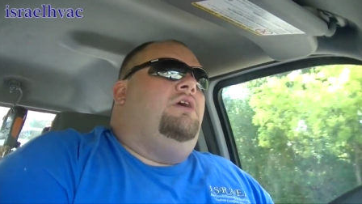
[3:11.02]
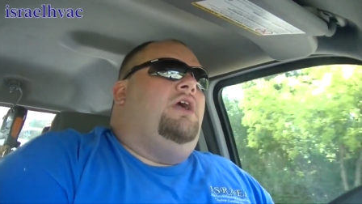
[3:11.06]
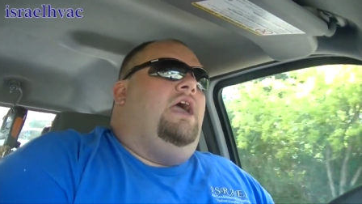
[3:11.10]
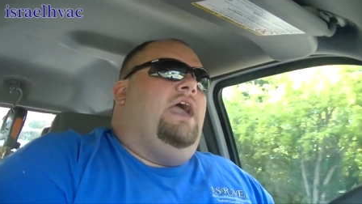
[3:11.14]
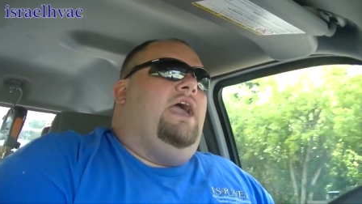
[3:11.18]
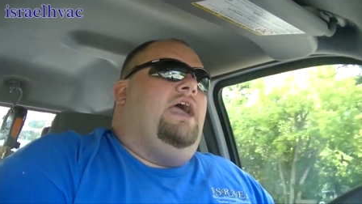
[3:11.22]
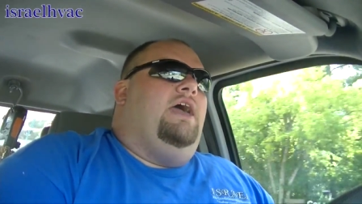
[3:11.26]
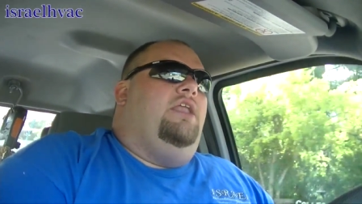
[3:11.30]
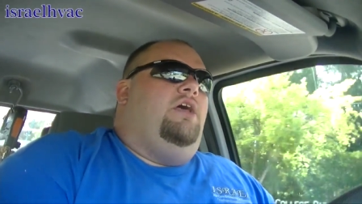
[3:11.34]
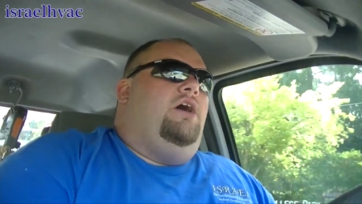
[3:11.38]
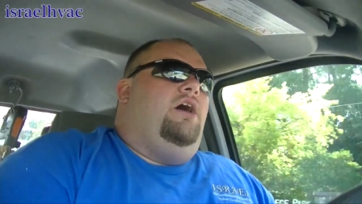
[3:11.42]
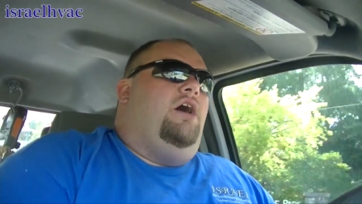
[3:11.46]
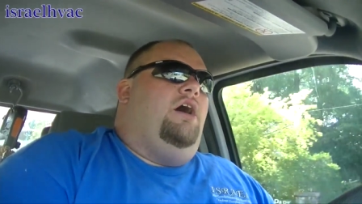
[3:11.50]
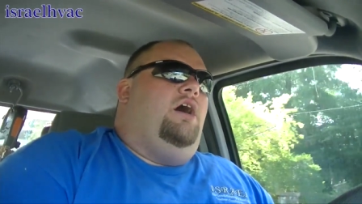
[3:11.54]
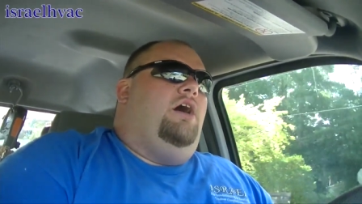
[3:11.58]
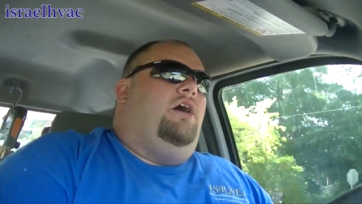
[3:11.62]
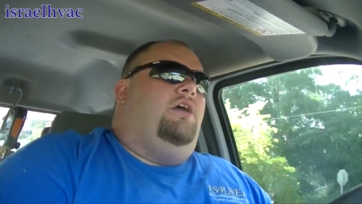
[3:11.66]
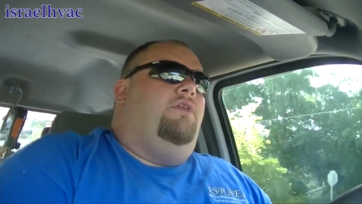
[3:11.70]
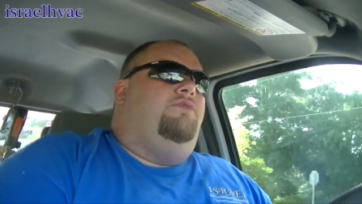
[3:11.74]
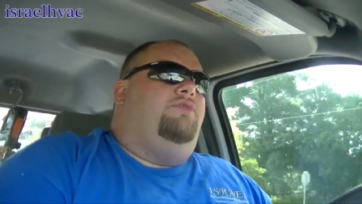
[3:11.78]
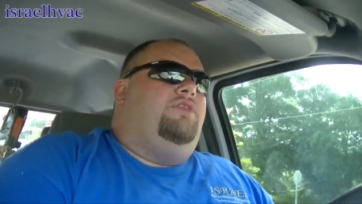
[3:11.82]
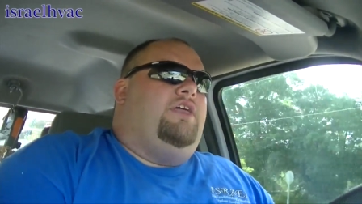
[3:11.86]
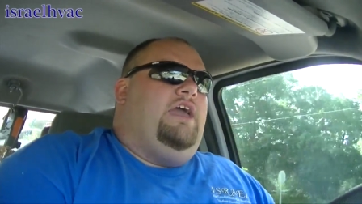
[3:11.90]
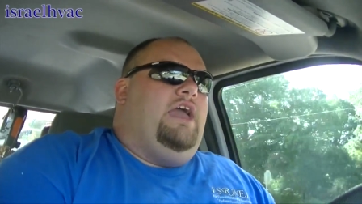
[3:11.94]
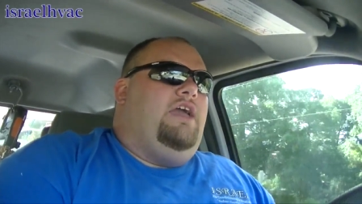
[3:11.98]
And
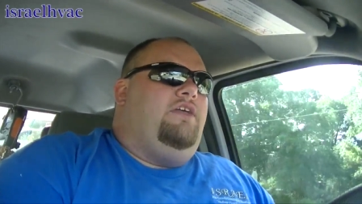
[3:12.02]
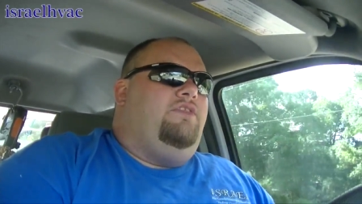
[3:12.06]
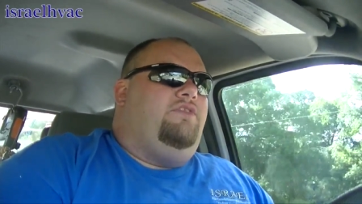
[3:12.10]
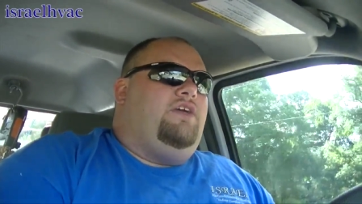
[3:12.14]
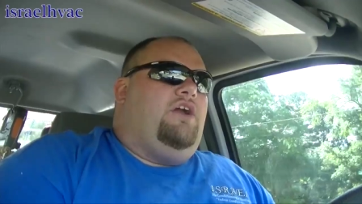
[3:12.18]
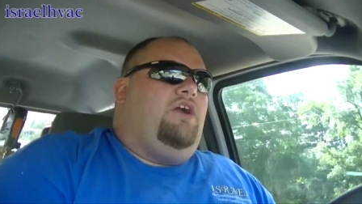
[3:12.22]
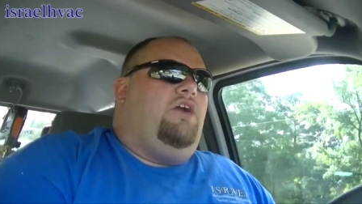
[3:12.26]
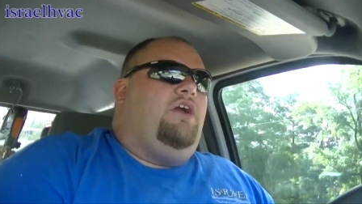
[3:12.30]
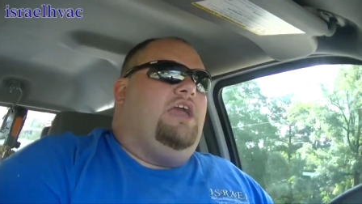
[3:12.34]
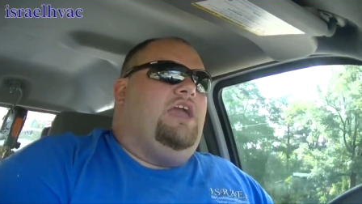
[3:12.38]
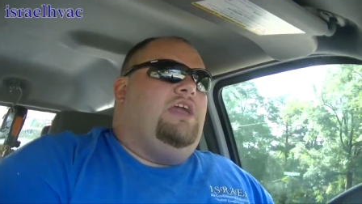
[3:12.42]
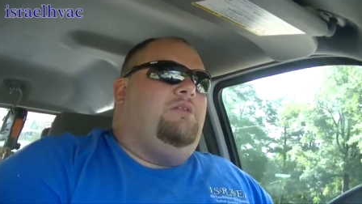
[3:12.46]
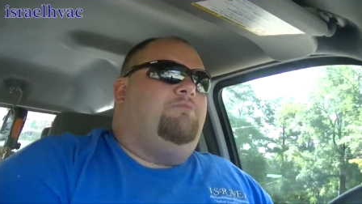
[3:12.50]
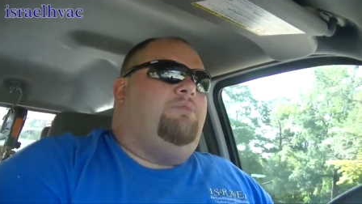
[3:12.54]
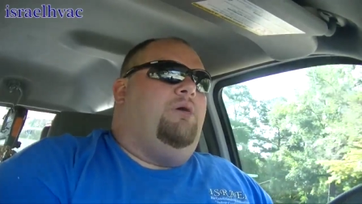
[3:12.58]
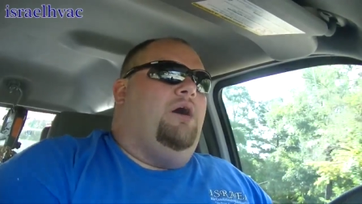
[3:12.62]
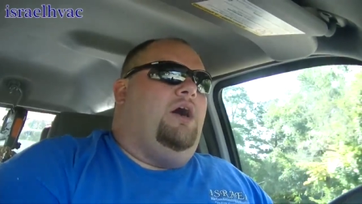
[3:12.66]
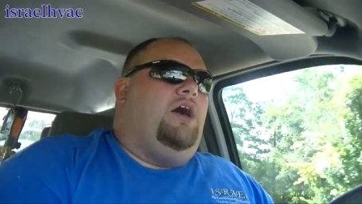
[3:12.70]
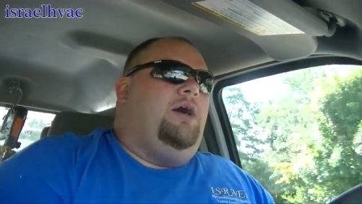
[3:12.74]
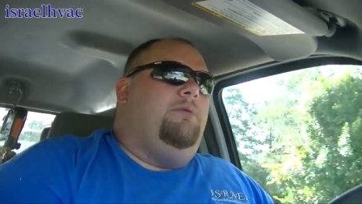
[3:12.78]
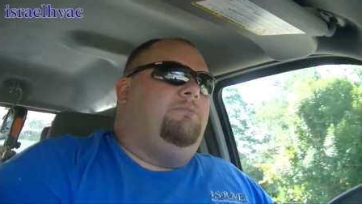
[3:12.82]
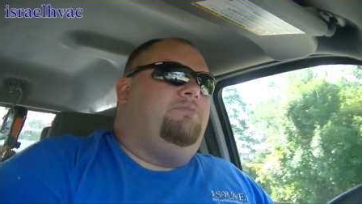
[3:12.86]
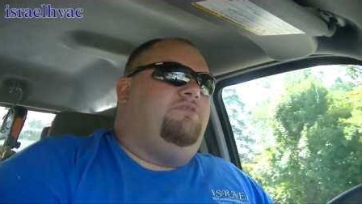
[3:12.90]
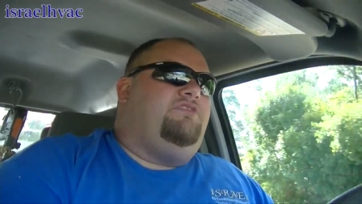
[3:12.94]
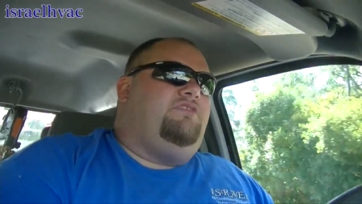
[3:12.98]
uh, they, are heat
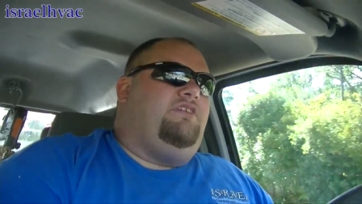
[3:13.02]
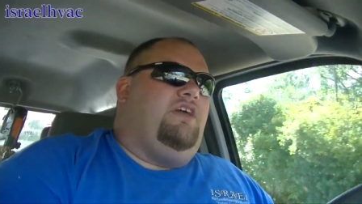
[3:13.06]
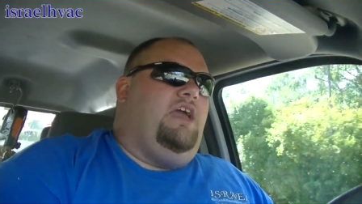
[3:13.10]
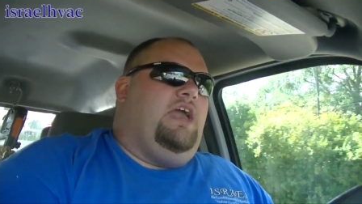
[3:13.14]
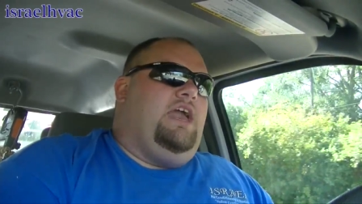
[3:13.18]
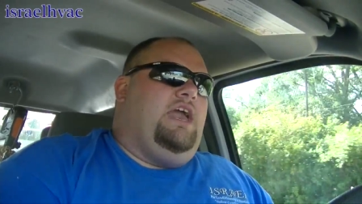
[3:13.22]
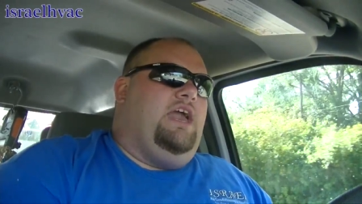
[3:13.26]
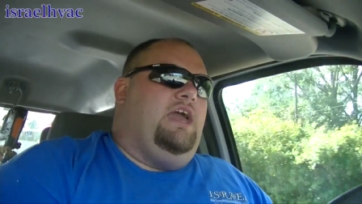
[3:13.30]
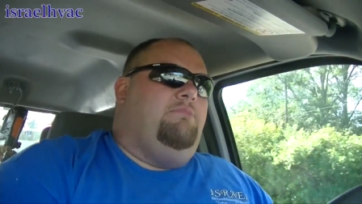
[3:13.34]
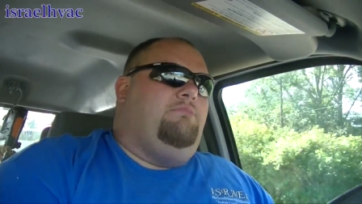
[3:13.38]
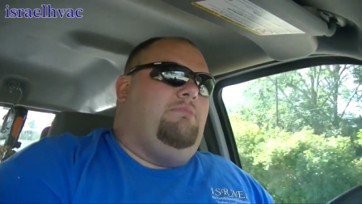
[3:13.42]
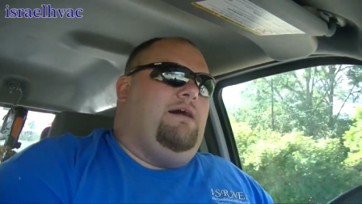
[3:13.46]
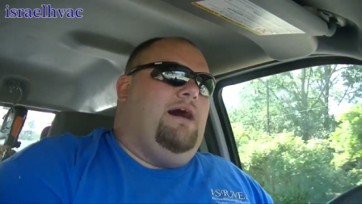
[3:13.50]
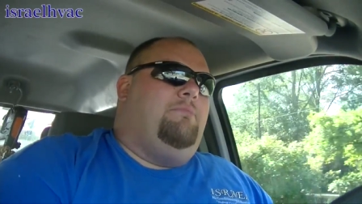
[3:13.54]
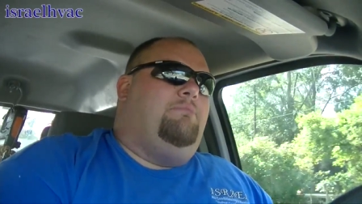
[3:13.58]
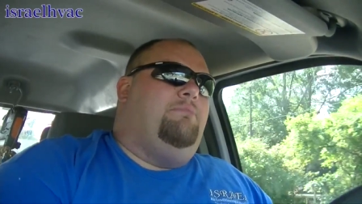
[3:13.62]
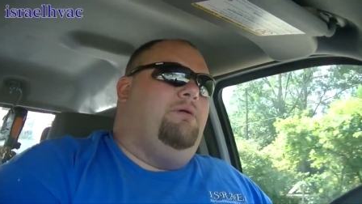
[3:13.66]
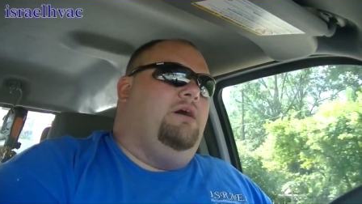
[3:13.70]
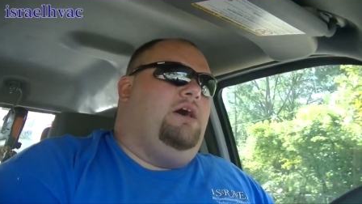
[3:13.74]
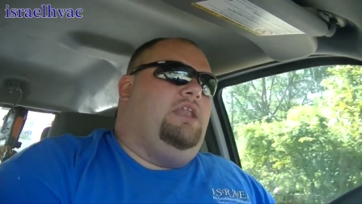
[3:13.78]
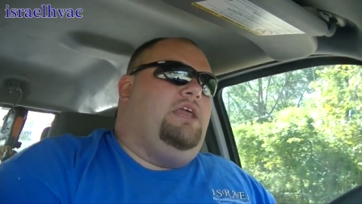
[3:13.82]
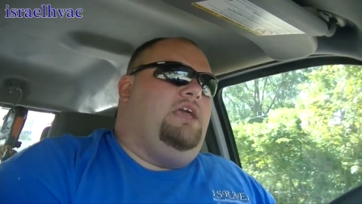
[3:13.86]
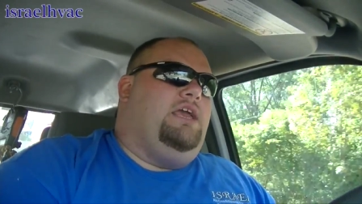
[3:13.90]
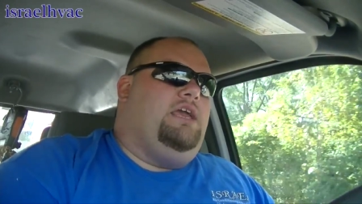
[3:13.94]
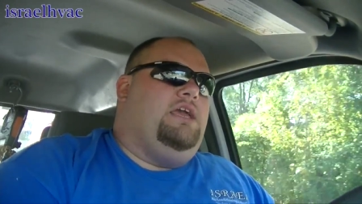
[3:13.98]
pumps and my
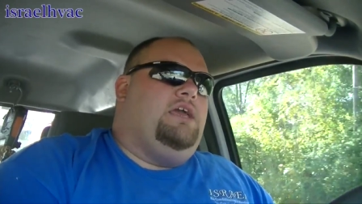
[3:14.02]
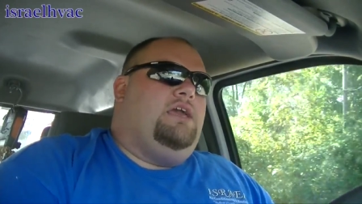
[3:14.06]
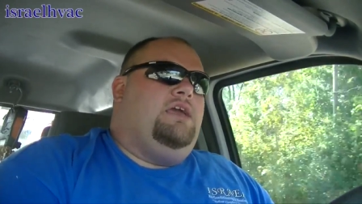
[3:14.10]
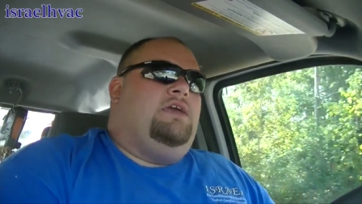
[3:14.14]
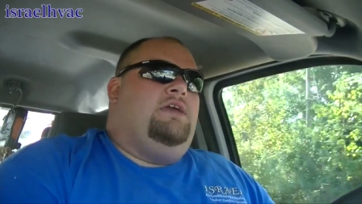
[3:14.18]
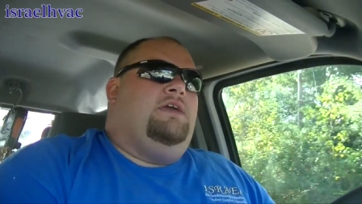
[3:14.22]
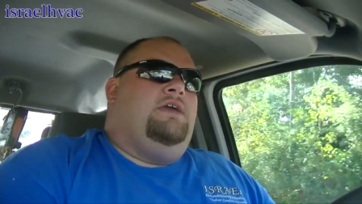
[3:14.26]
buddy,